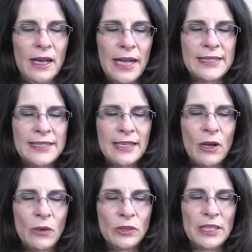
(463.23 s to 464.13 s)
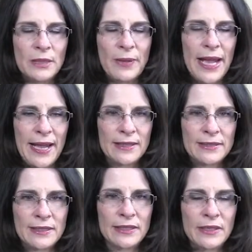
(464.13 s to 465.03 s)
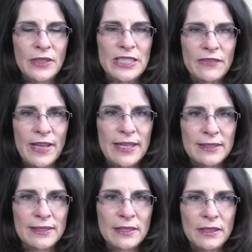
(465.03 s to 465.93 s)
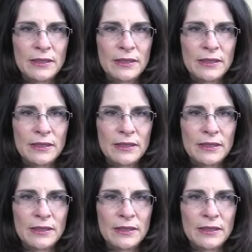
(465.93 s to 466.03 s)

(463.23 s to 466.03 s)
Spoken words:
I see only the past in this space.